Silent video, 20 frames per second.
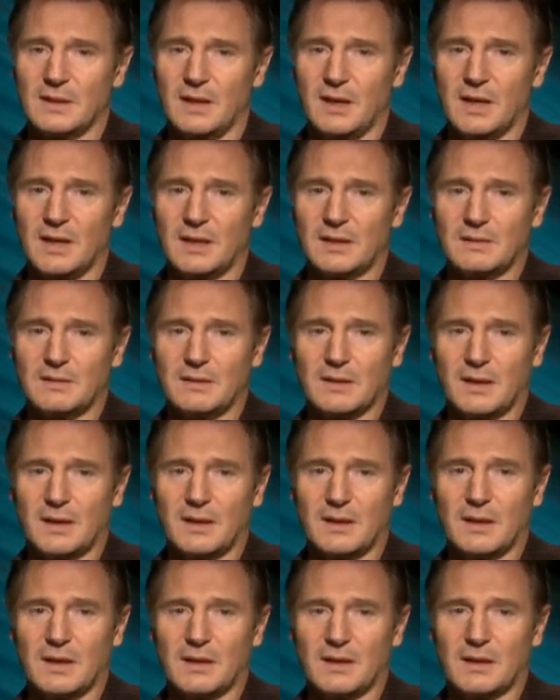I can.
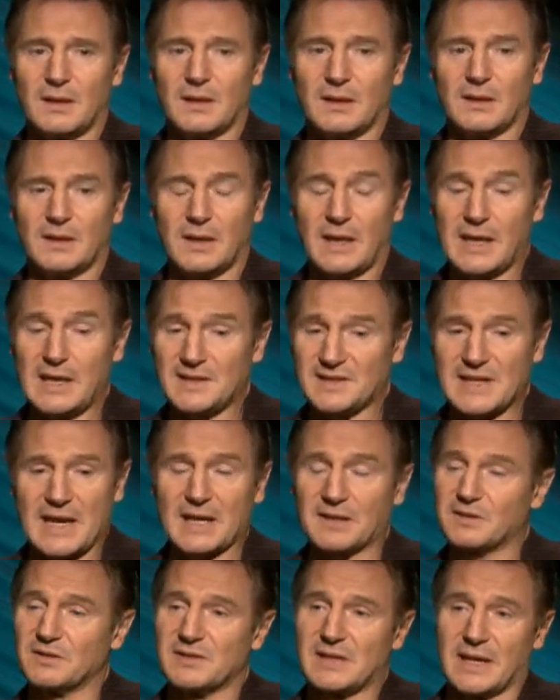I, a, as
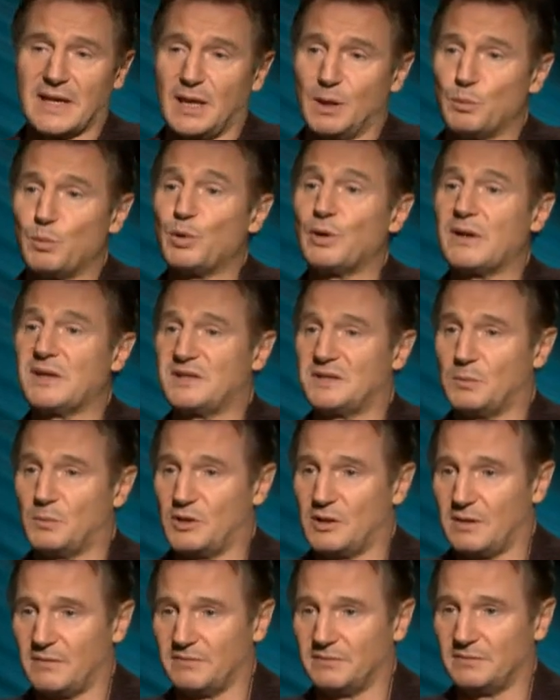actors, I can't praise them
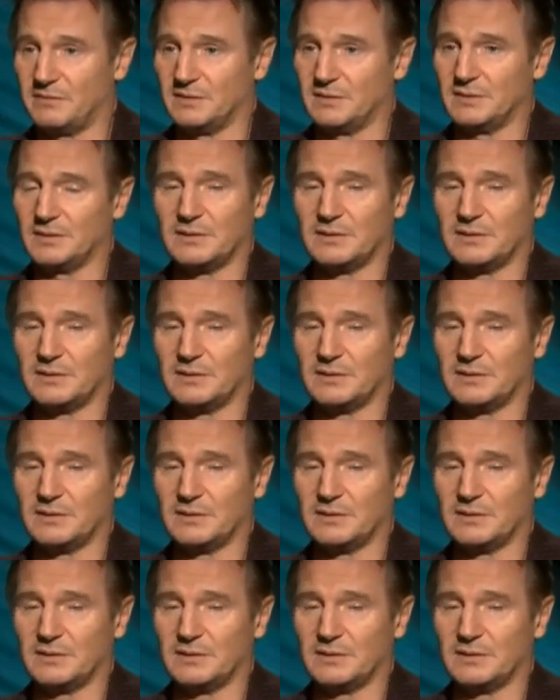enough.